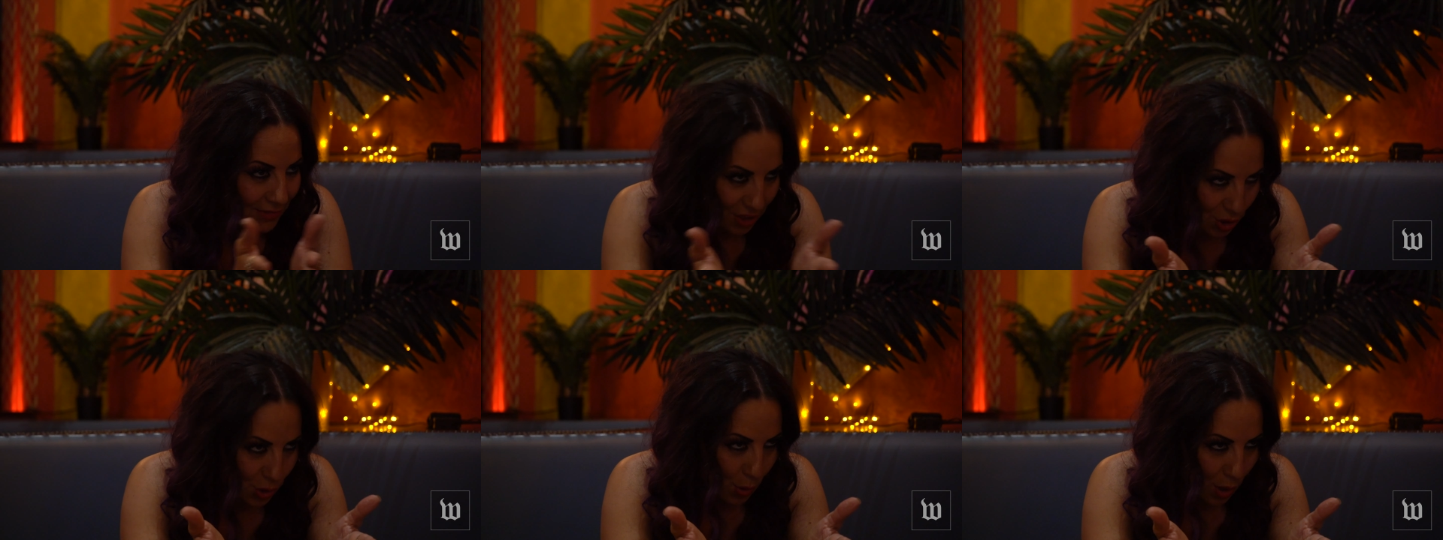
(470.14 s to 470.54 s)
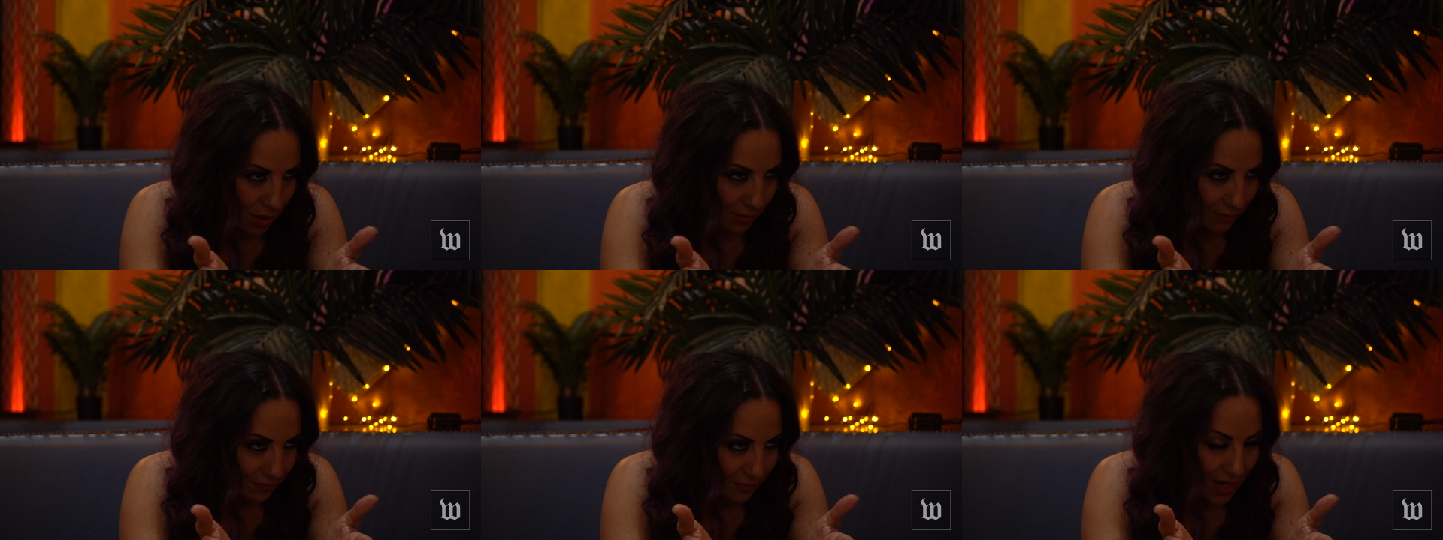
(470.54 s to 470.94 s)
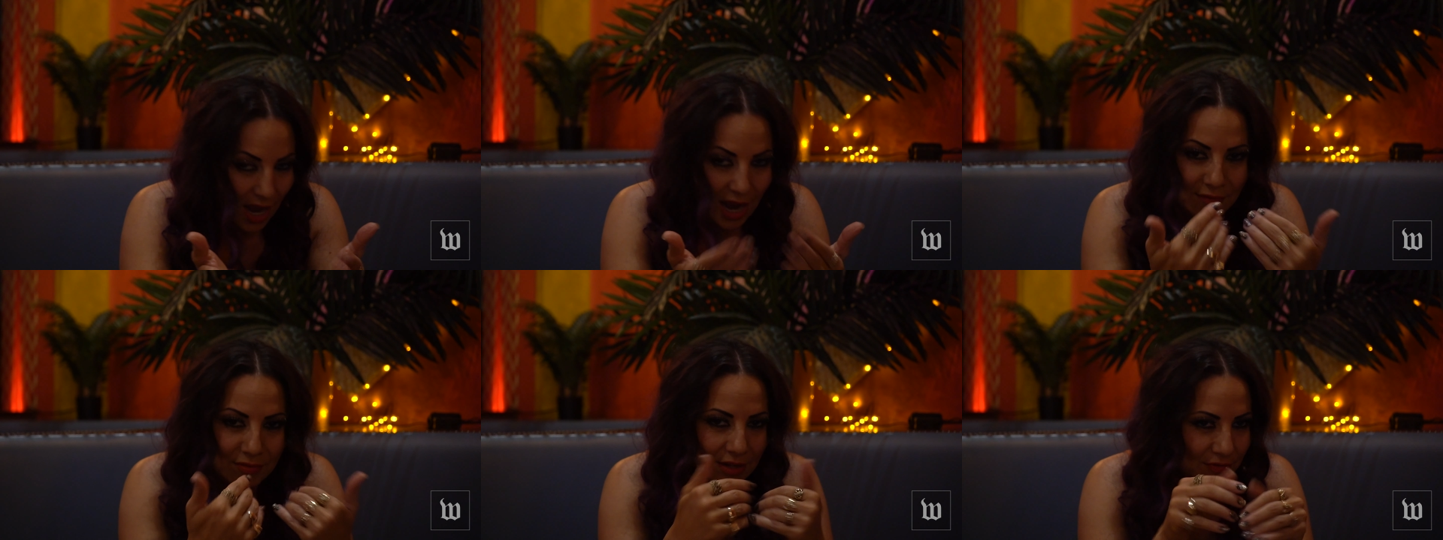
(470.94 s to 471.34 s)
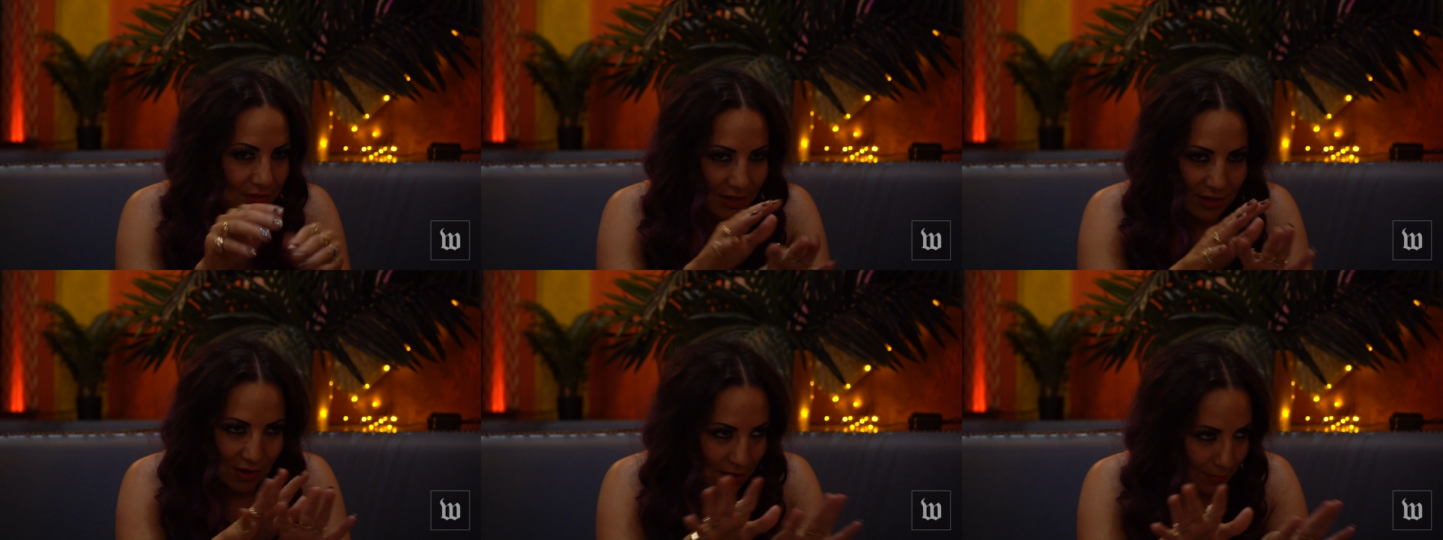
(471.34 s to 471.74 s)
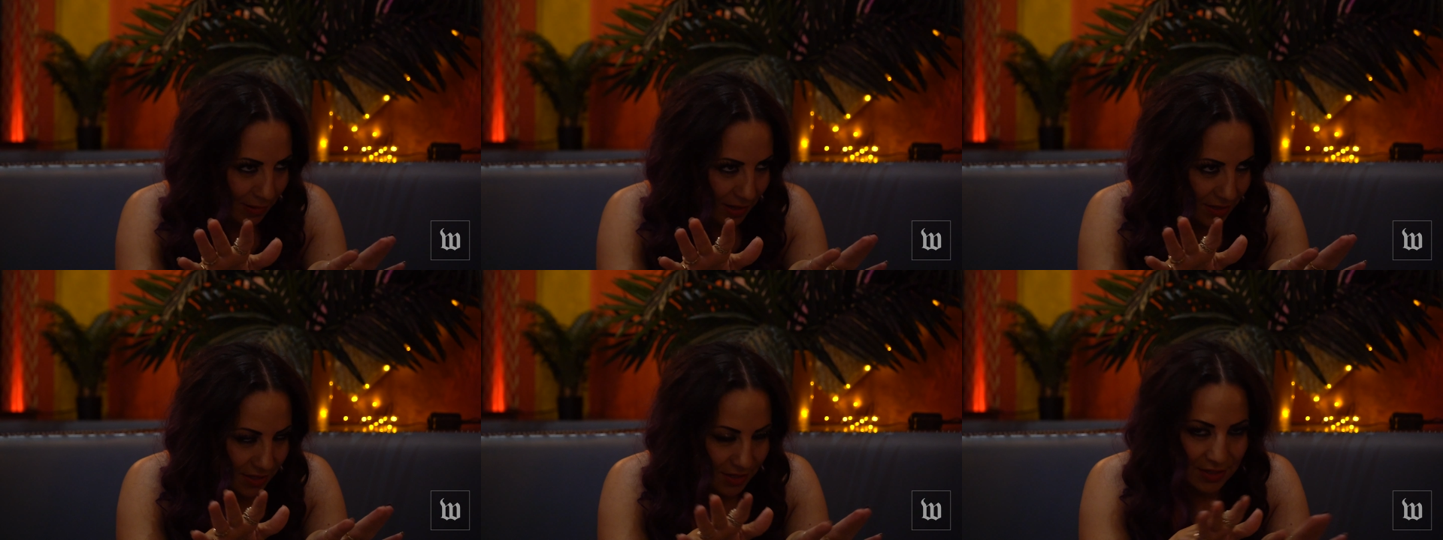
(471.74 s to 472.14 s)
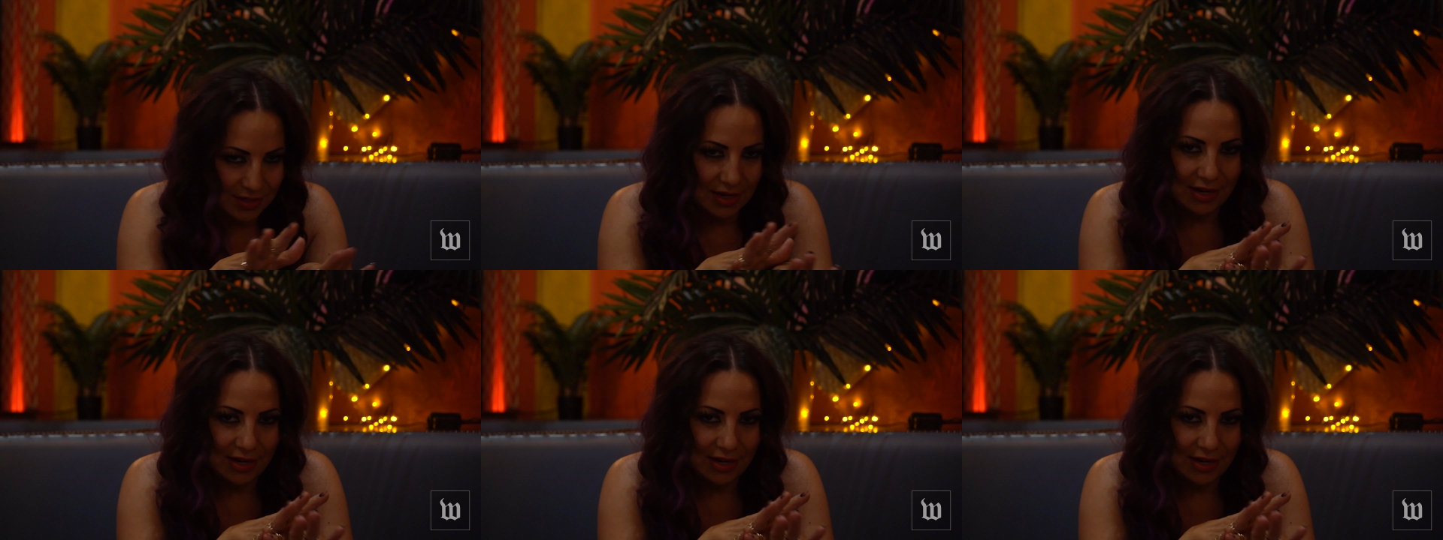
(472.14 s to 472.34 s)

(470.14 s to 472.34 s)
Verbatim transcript: is Toronto. I've lived in a lot of places,